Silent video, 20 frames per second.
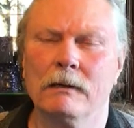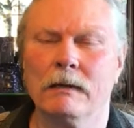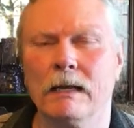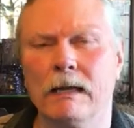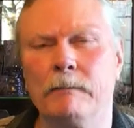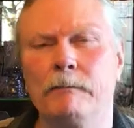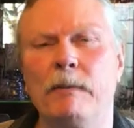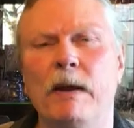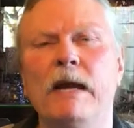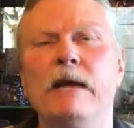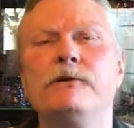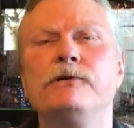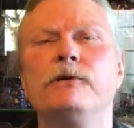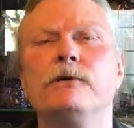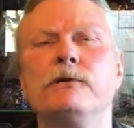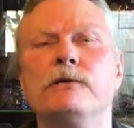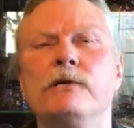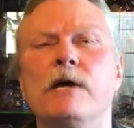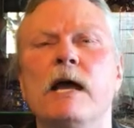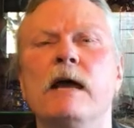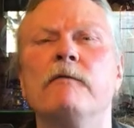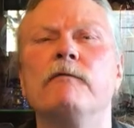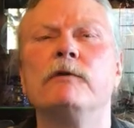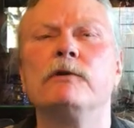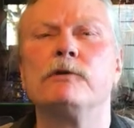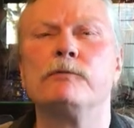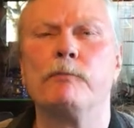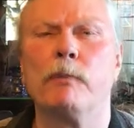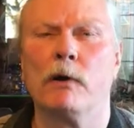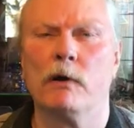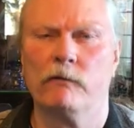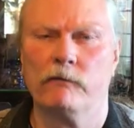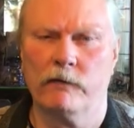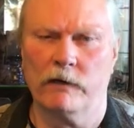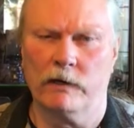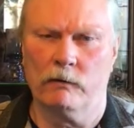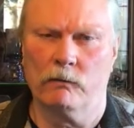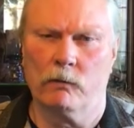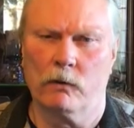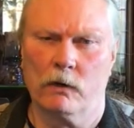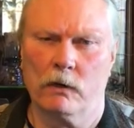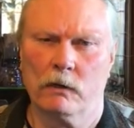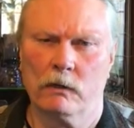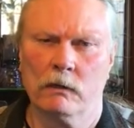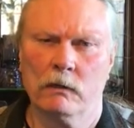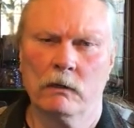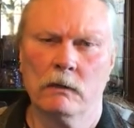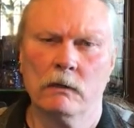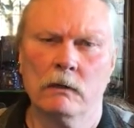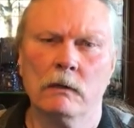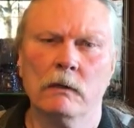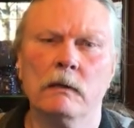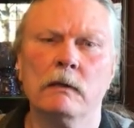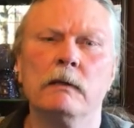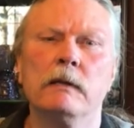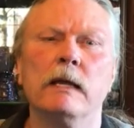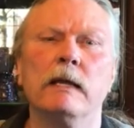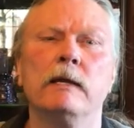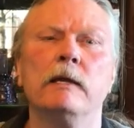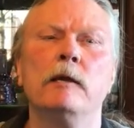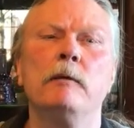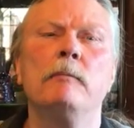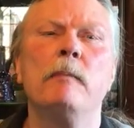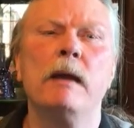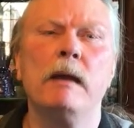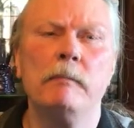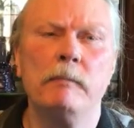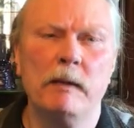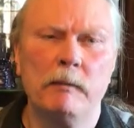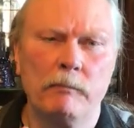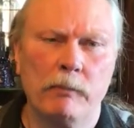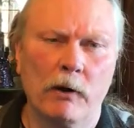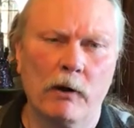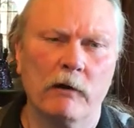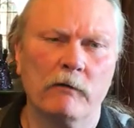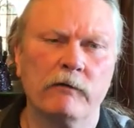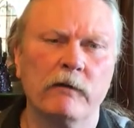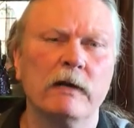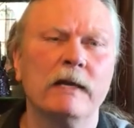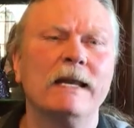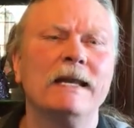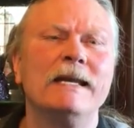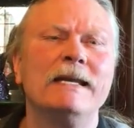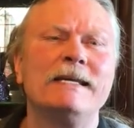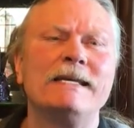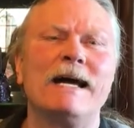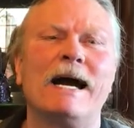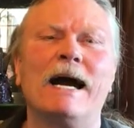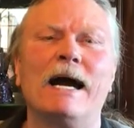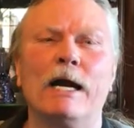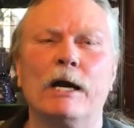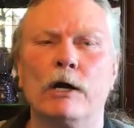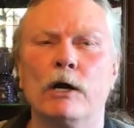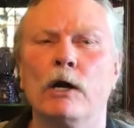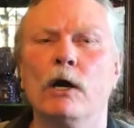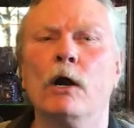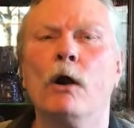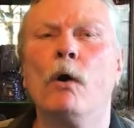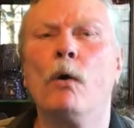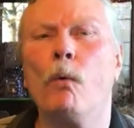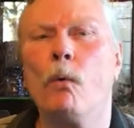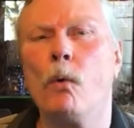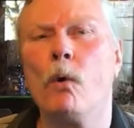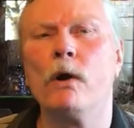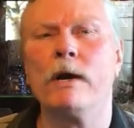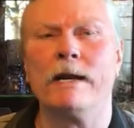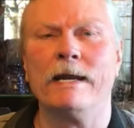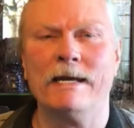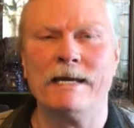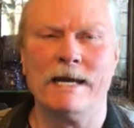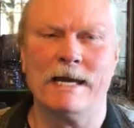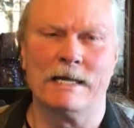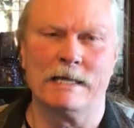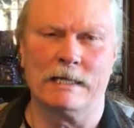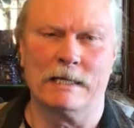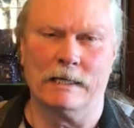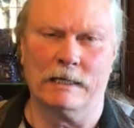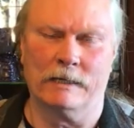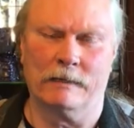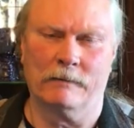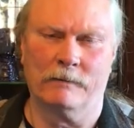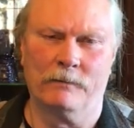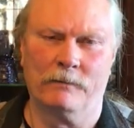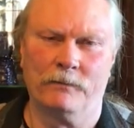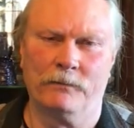let patience have its perfect work, that you may be perfect and entire, wanting nothing.